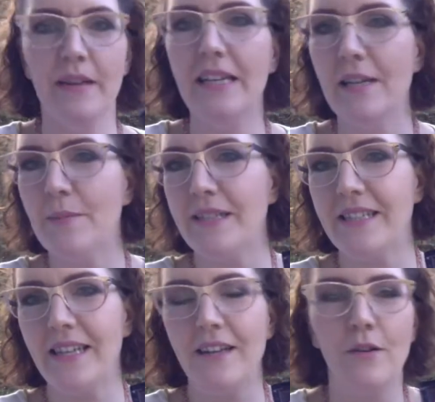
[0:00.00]

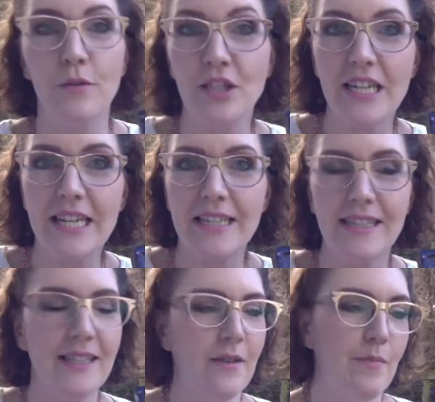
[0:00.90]
lips or
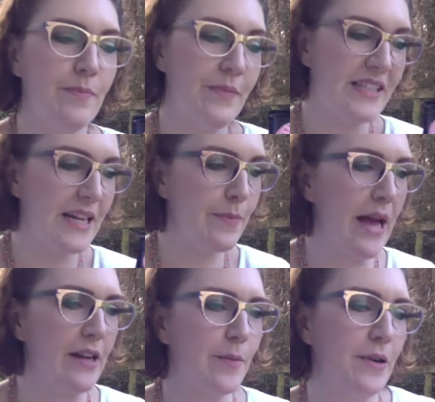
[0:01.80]
cheeks, skin
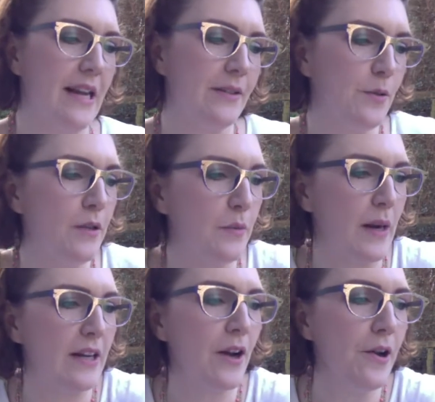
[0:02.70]
powder products all in
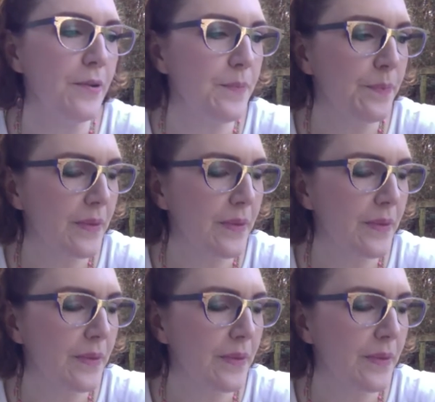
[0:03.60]
one go.